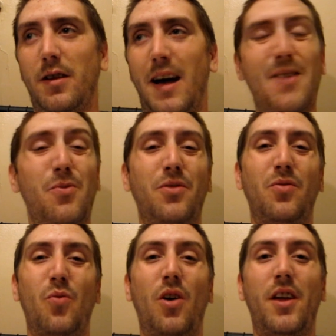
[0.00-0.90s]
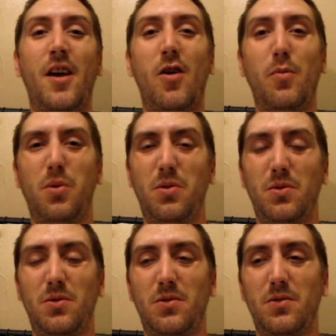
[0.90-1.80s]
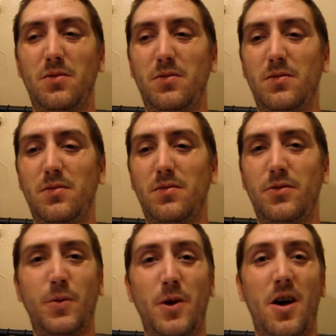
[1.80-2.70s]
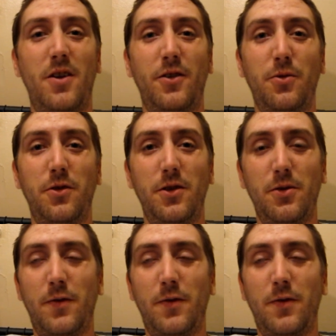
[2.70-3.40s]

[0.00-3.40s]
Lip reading: I wouldn't want to help, to be honest with you.